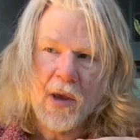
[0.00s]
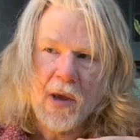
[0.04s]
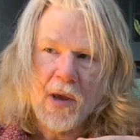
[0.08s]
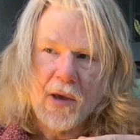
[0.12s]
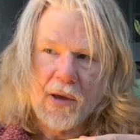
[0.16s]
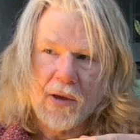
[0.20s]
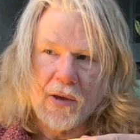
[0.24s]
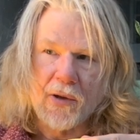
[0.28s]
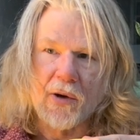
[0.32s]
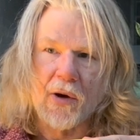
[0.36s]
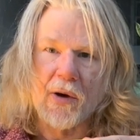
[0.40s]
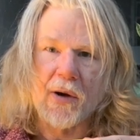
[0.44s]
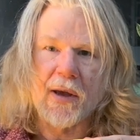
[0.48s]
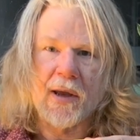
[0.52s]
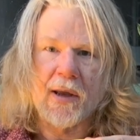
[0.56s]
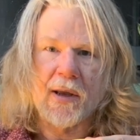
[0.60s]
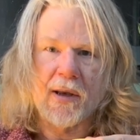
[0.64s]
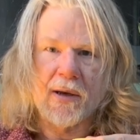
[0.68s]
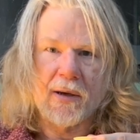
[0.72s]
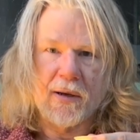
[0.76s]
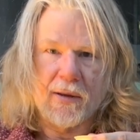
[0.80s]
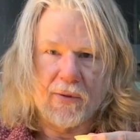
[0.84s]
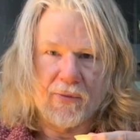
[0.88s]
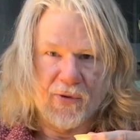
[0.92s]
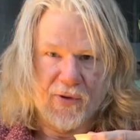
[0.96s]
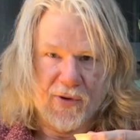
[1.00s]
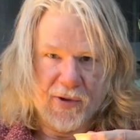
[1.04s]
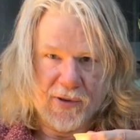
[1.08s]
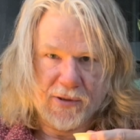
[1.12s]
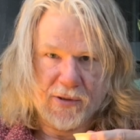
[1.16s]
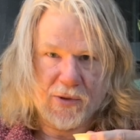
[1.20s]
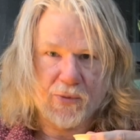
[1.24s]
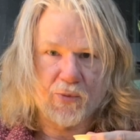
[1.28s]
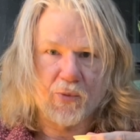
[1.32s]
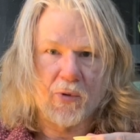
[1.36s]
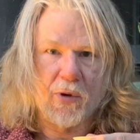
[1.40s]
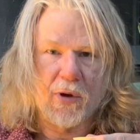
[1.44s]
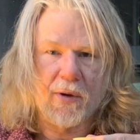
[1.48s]
You know, and
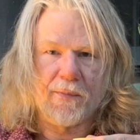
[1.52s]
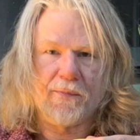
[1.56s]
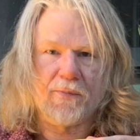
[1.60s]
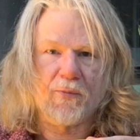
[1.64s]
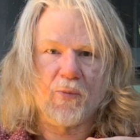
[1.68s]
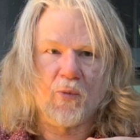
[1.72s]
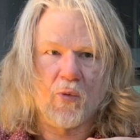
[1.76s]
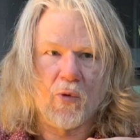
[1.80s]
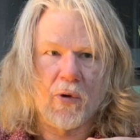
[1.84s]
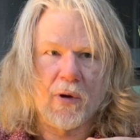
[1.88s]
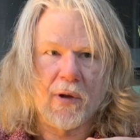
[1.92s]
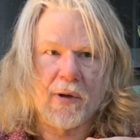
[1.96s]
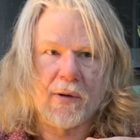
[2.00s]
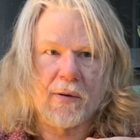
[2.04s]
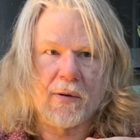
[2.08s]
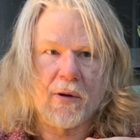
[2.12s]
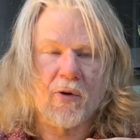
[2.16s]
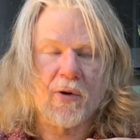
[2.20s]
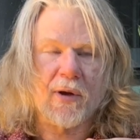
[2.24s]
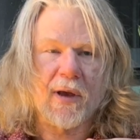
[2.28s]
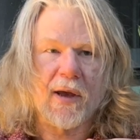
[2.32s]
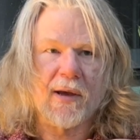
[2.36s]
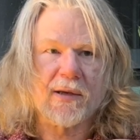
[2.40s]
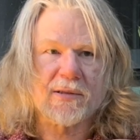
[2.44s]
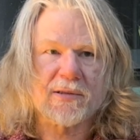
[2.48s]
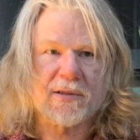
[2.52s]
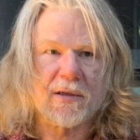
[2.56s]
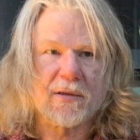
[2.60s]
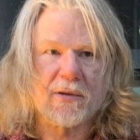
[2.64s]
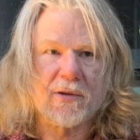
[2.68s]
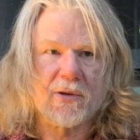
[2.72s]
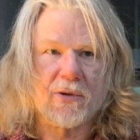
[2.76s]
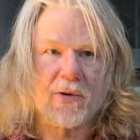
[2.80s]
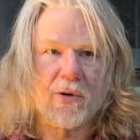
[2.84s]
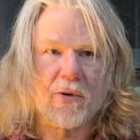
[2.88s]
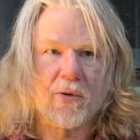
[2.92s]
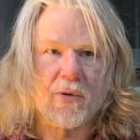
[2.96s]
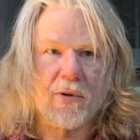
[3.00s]
this one, okay, I said
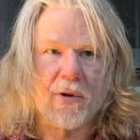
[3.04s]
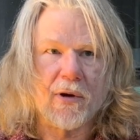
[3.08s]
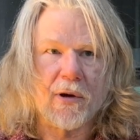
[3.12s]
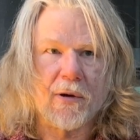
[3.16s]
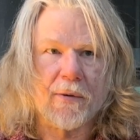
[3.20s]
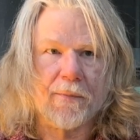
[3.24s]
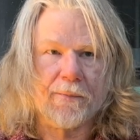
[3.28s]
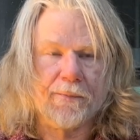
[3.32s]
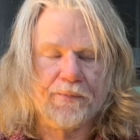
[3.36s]
there.